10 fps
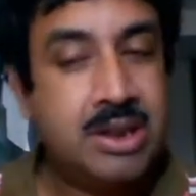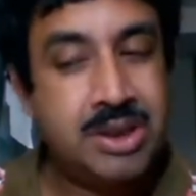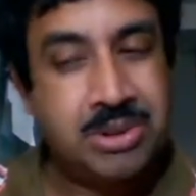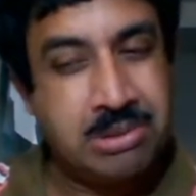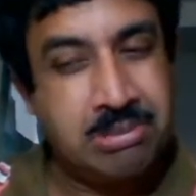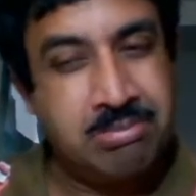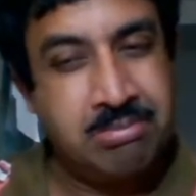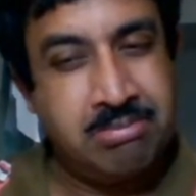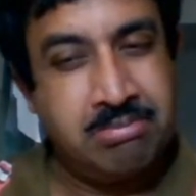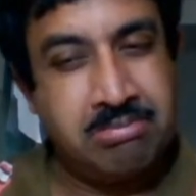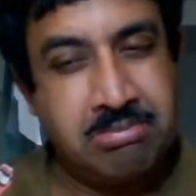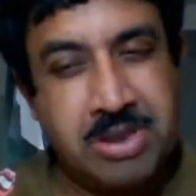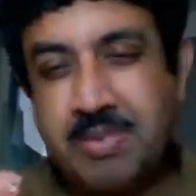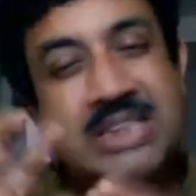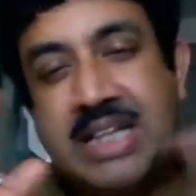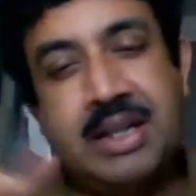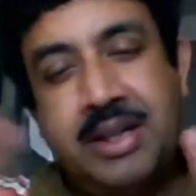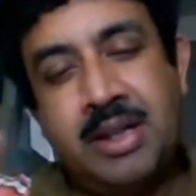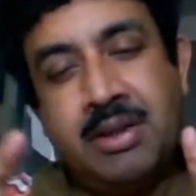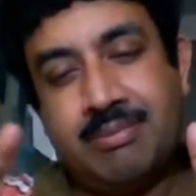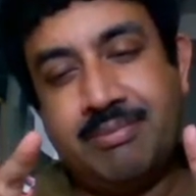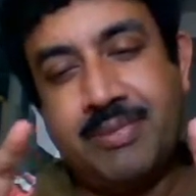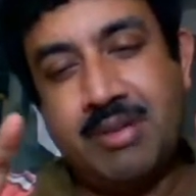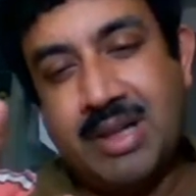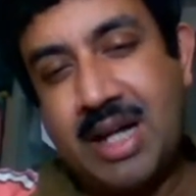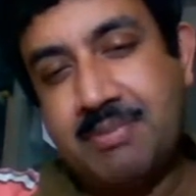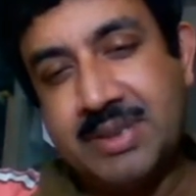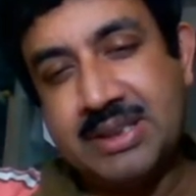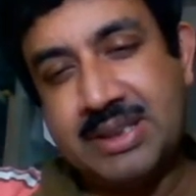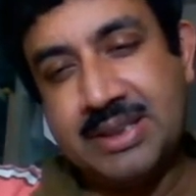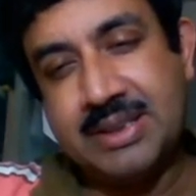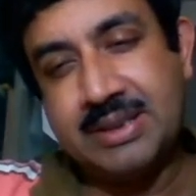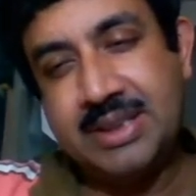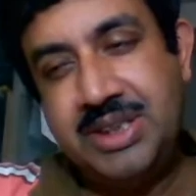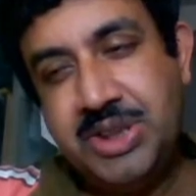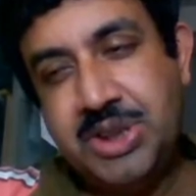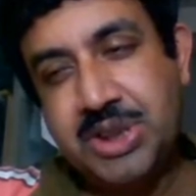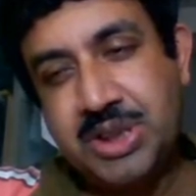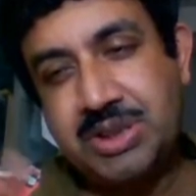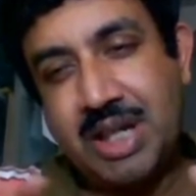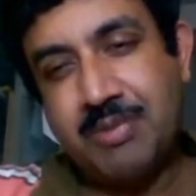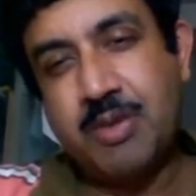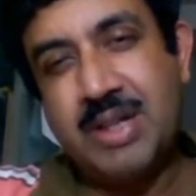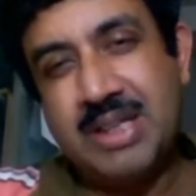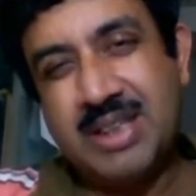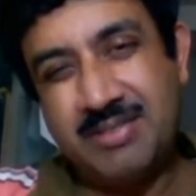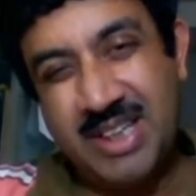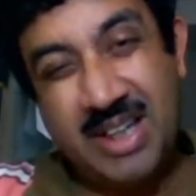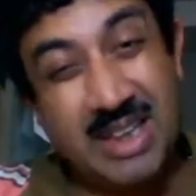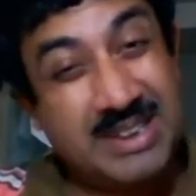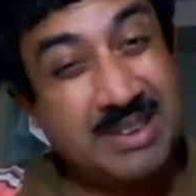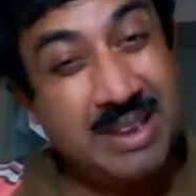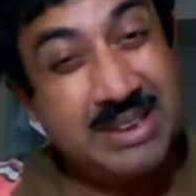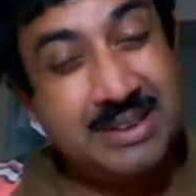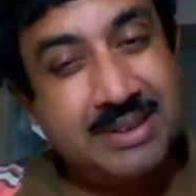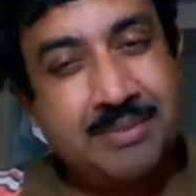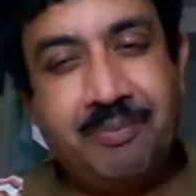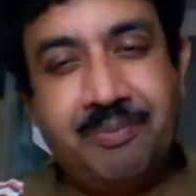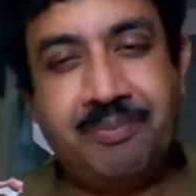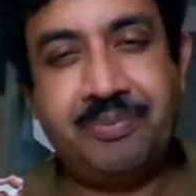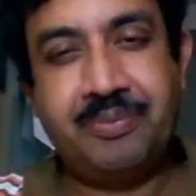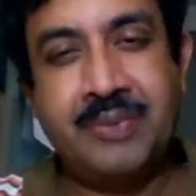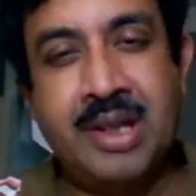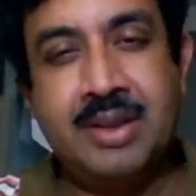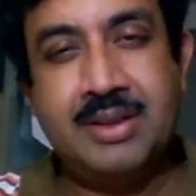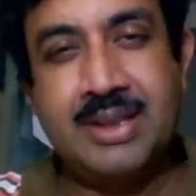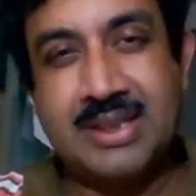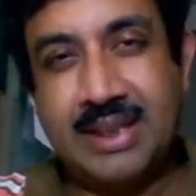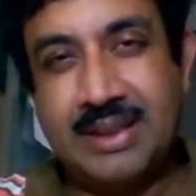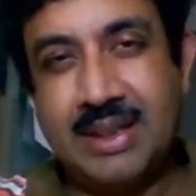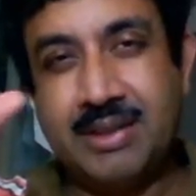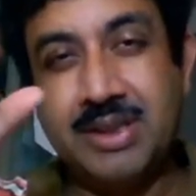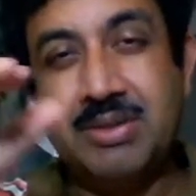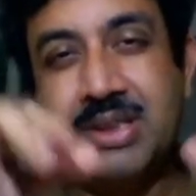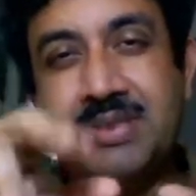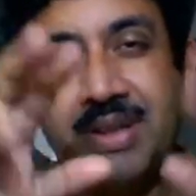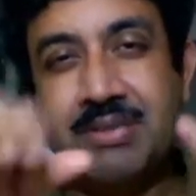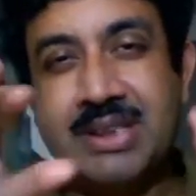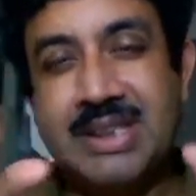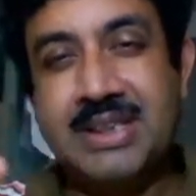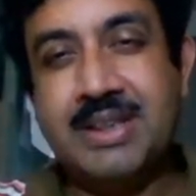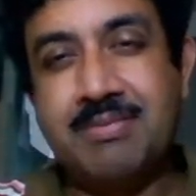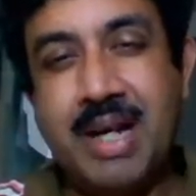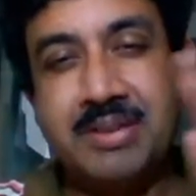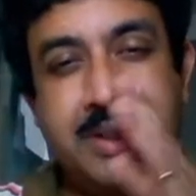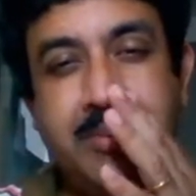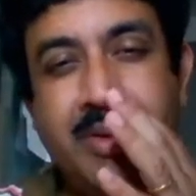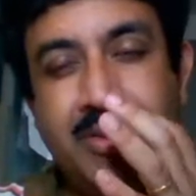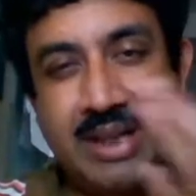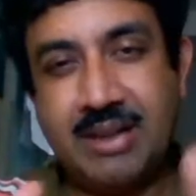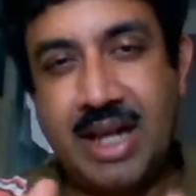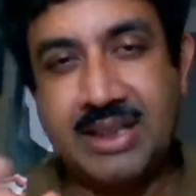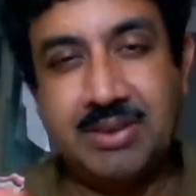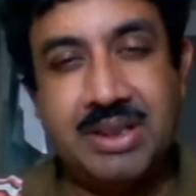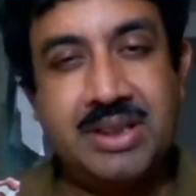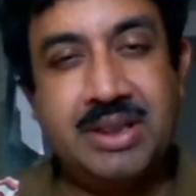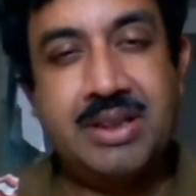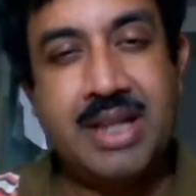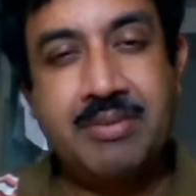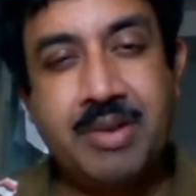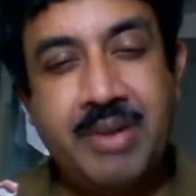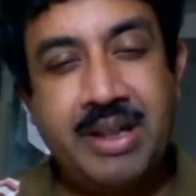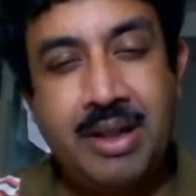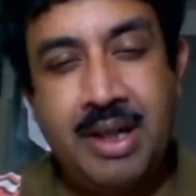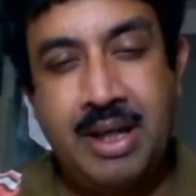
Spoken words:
So basically what happens is each time domains are very isolated. Just like the resonance frequencies of microtubule, they are isolated in the time domain.